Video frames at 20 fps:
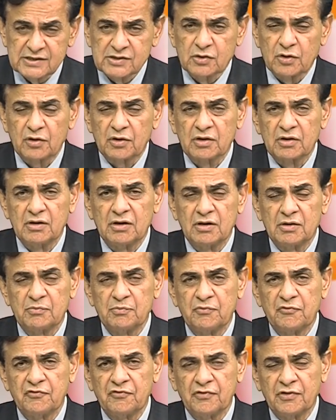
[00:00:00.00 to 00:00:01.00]

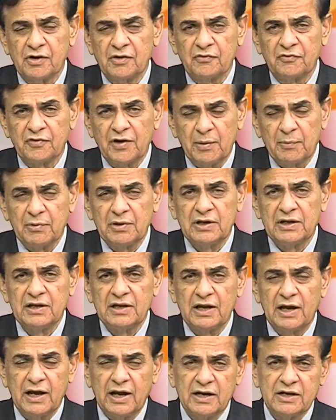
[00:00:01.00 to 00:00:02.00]
your
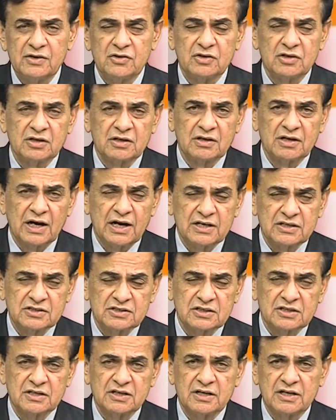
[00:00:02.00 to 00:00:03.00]
family and your
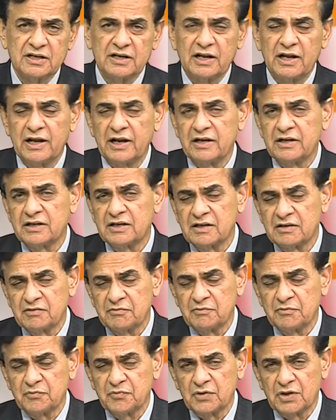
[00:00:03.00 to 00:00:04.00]
grandchildren
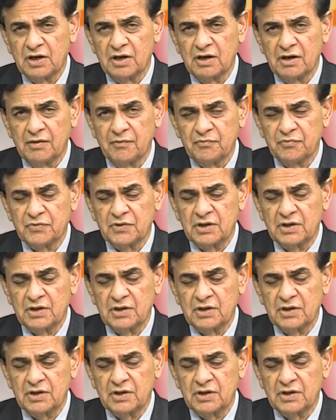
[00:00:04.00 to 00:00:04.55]
and